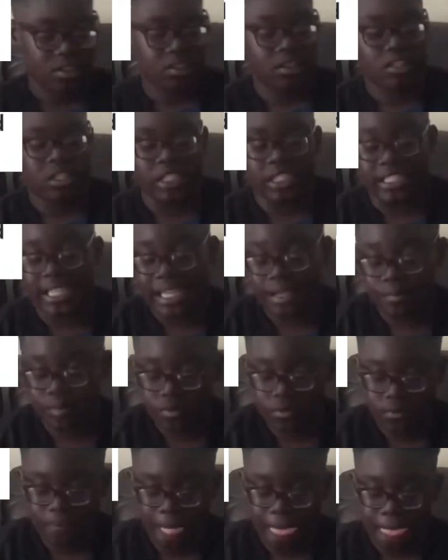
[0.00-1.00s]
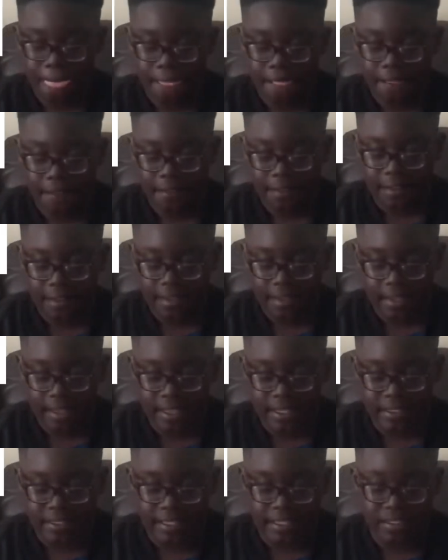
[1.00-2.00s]
the table,
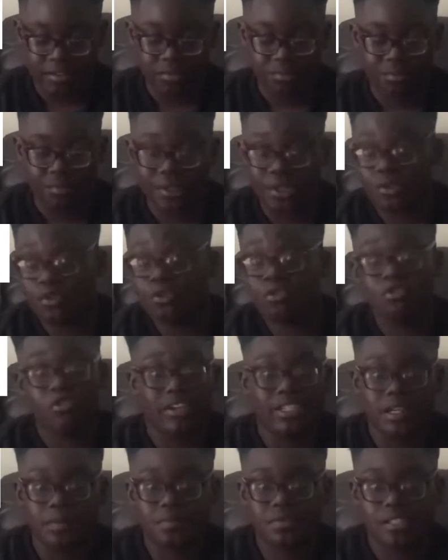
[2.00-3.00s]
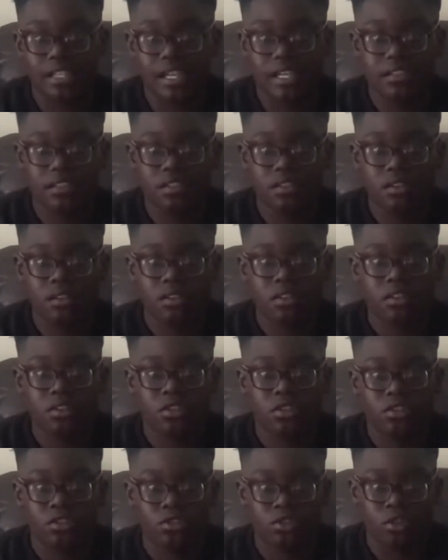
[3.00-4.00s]
and then we all ran upstairs.
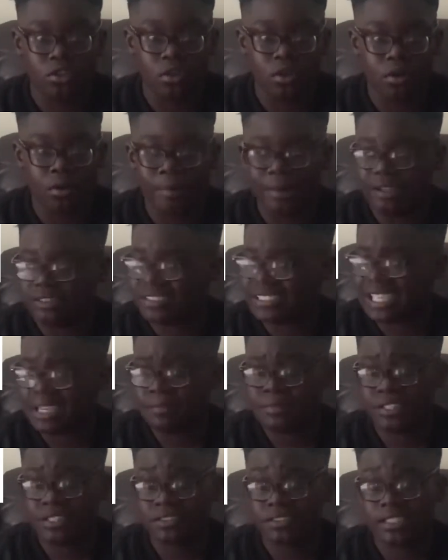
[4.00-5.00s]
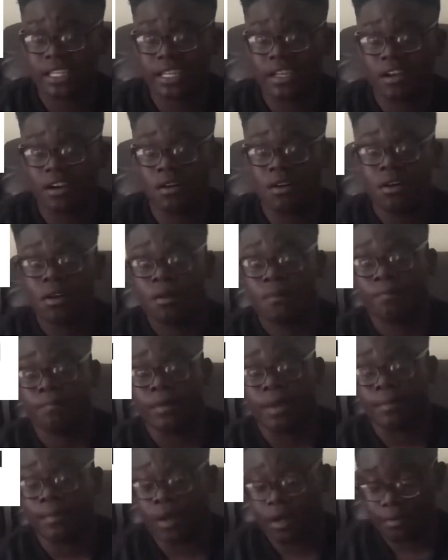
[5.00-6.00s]
So about 10 minutes later, my
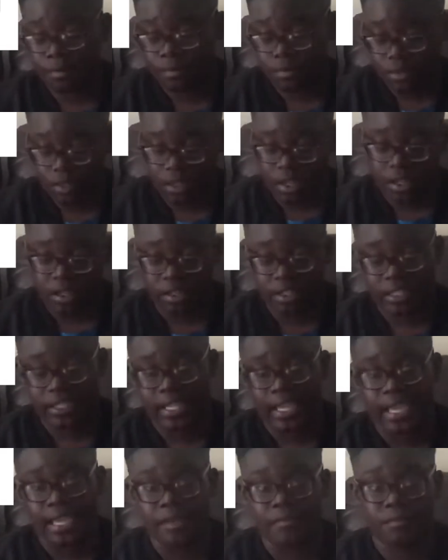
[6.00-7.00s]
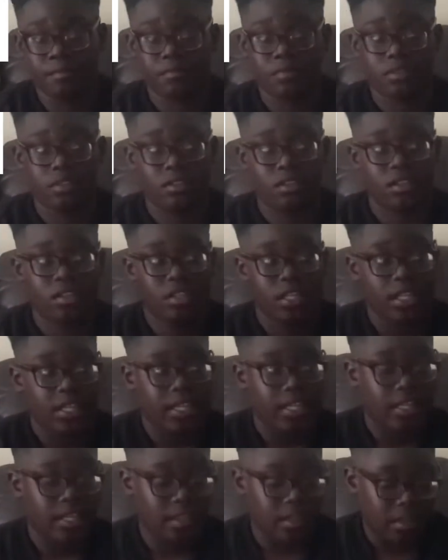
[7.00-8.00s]
mum came
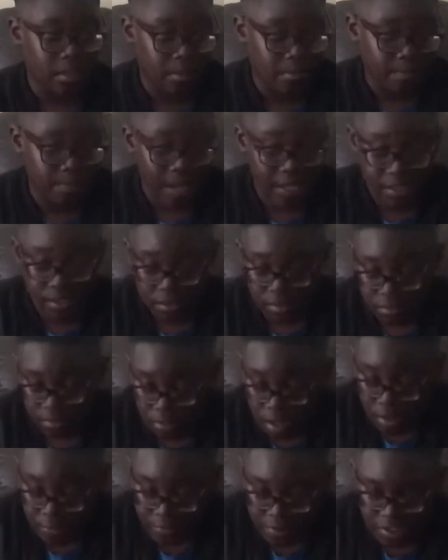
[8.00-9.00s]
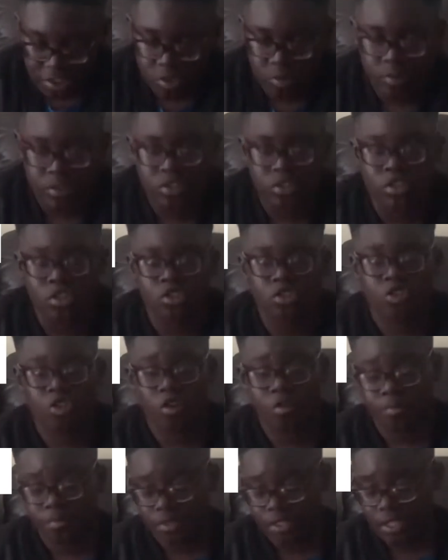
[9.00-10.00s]
back. I think she went to the
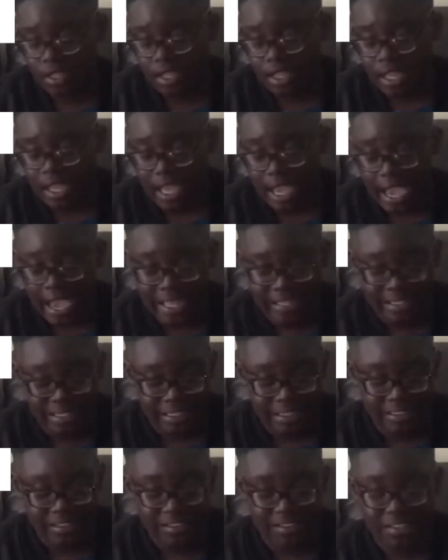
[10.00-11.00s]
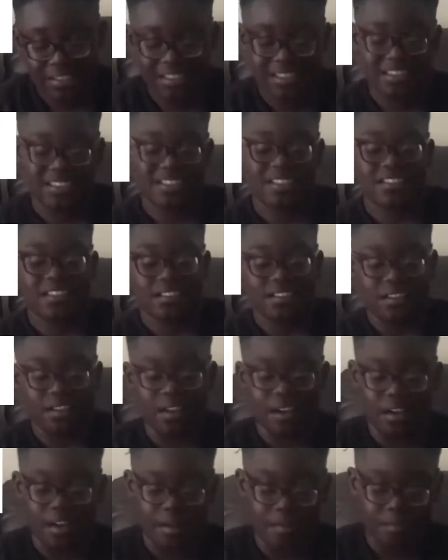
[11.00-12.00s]
shops, and then
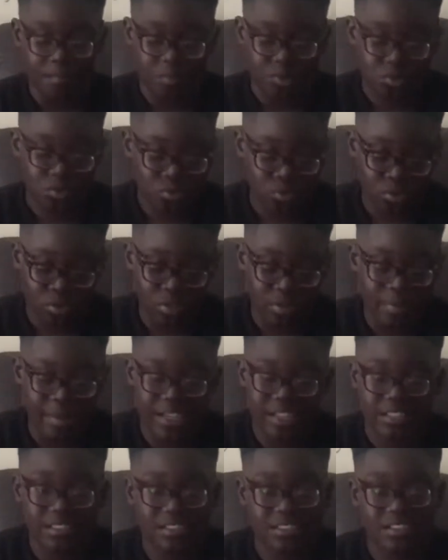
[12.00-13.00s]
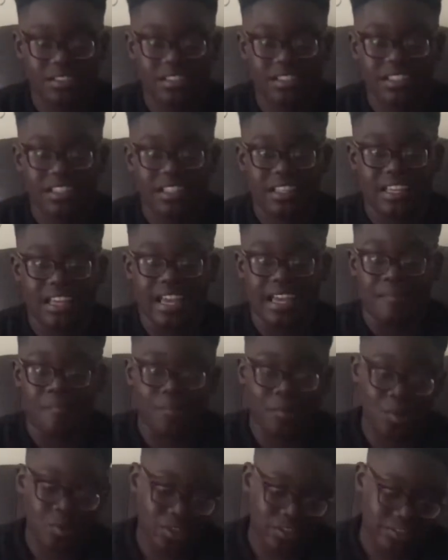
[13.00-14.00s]
saw the mess, and
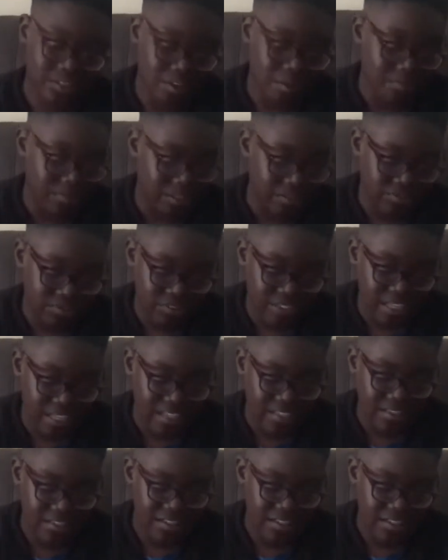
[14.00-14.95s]
we all had to come downstairs.